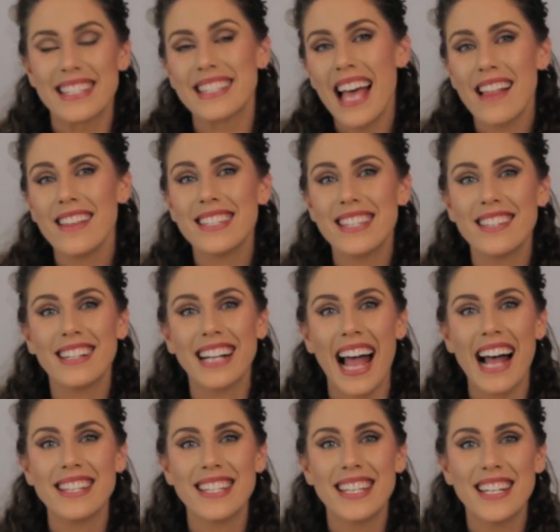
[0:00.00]
Salicylic
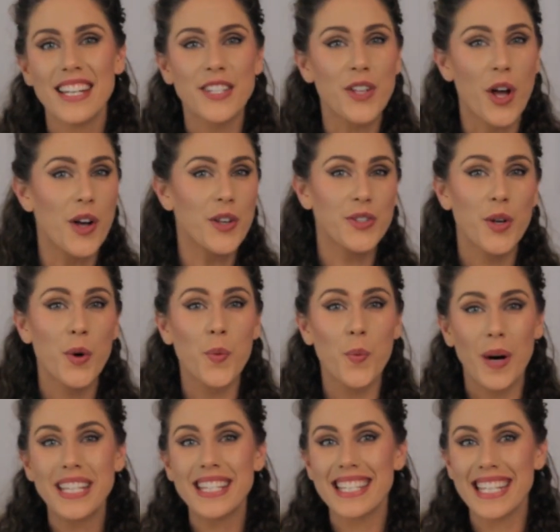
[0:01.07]
acid is also
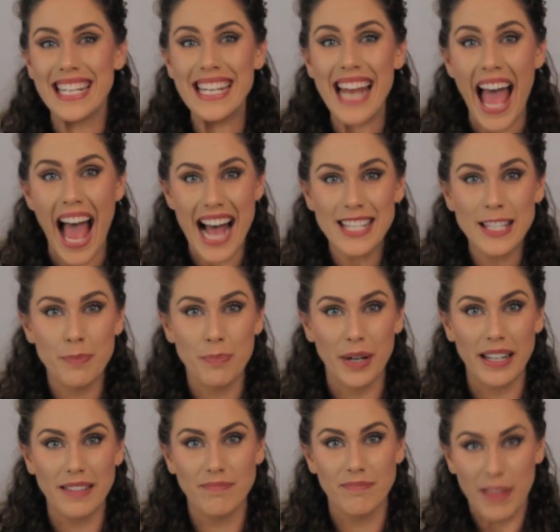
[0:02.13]
what's in
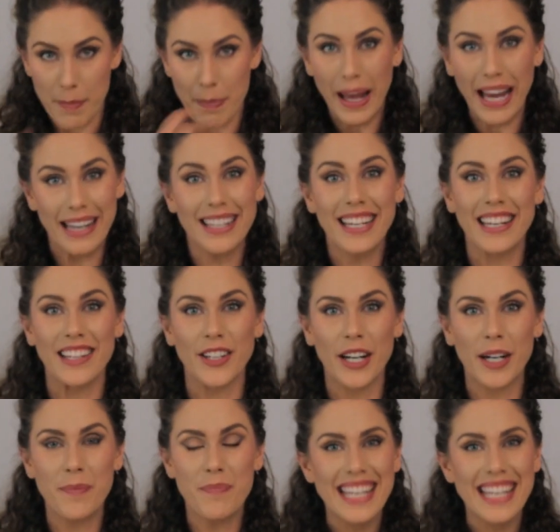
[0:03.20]
aspirin, the painkiller.